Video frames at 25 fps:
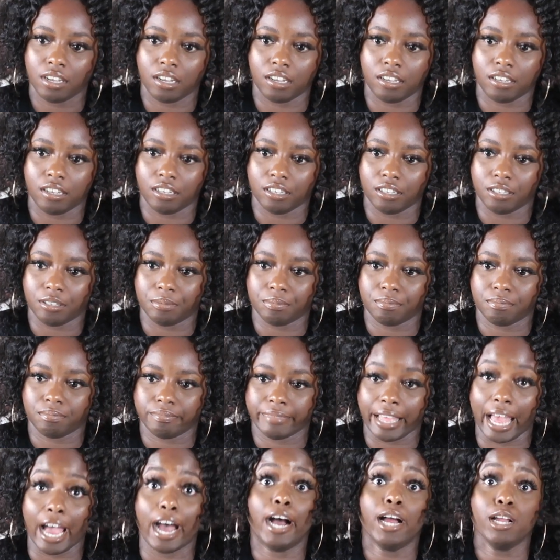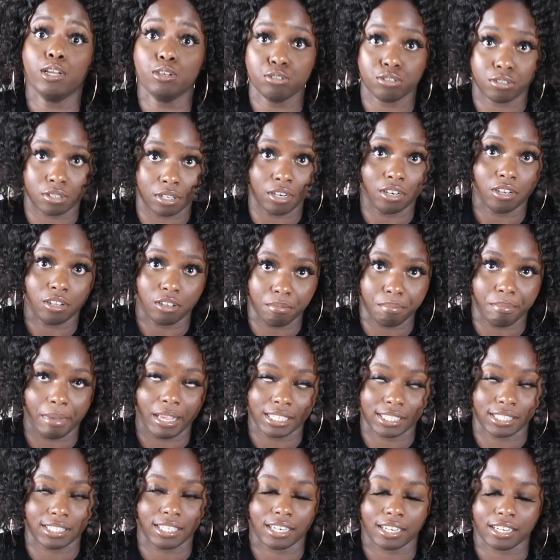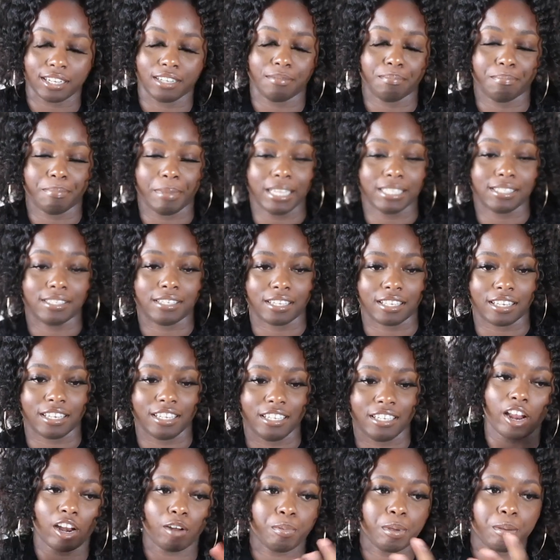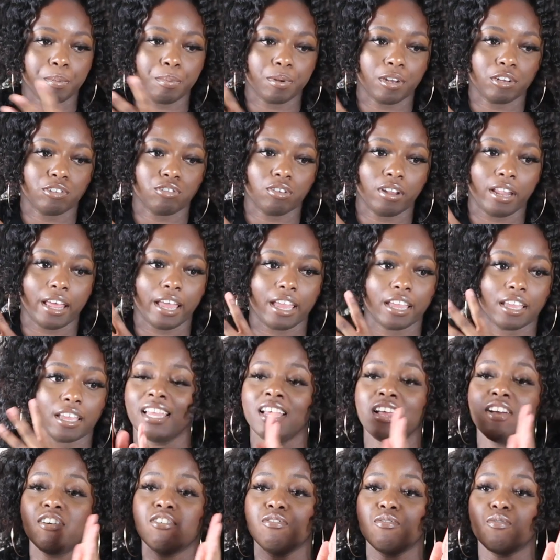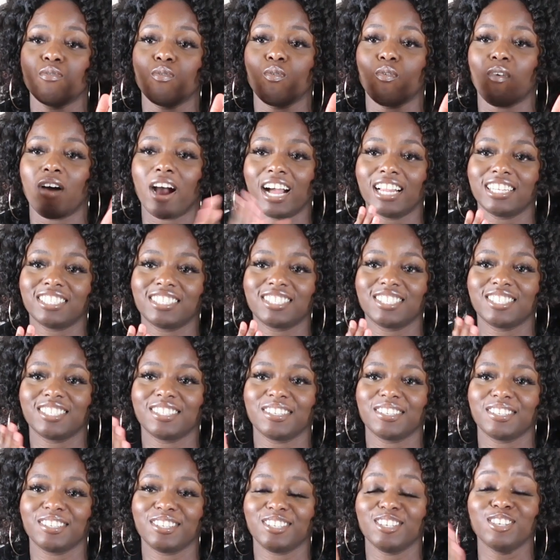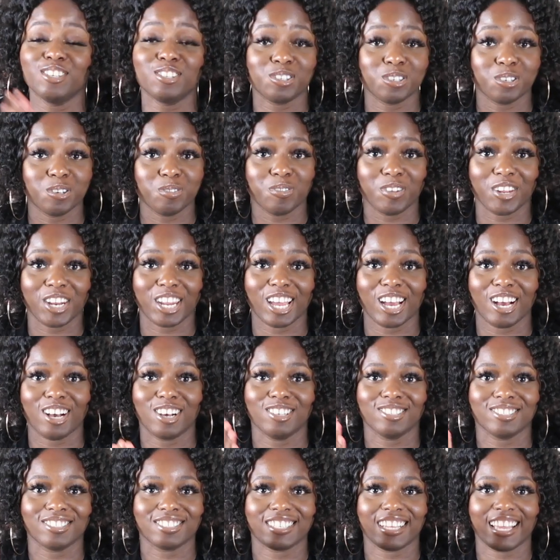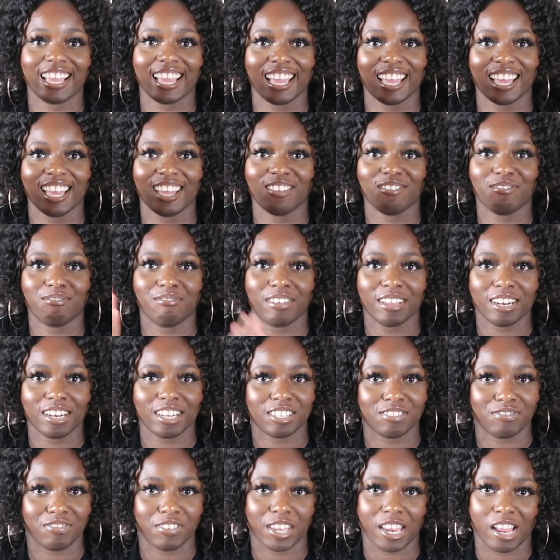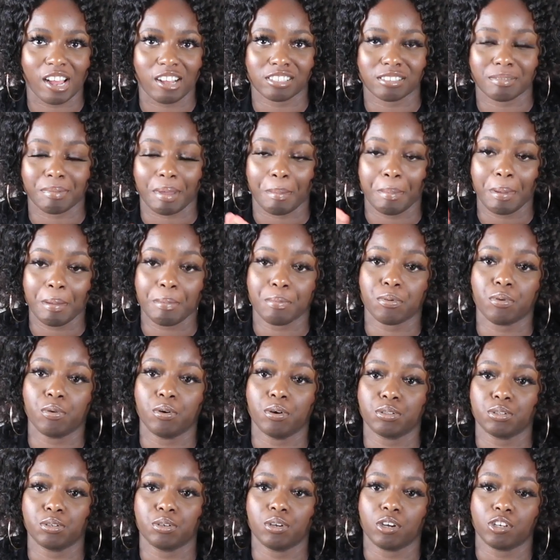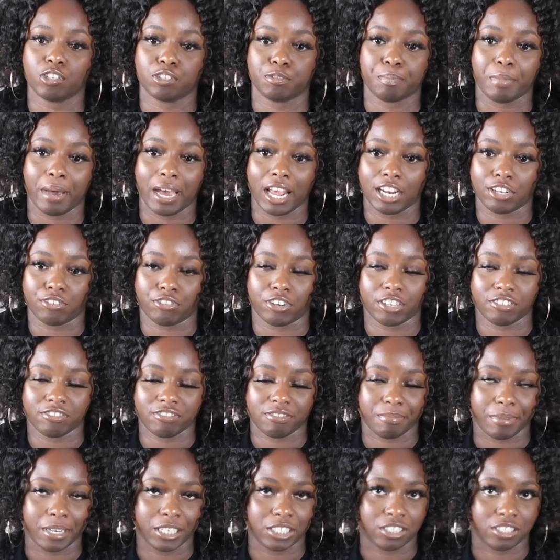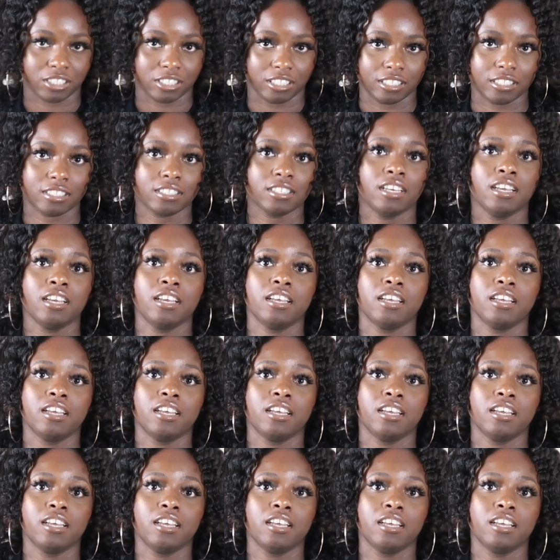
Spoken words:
How I used to look, basically. All the people that you like, watch YouTube videos and fitness videos about people going through those body transformations.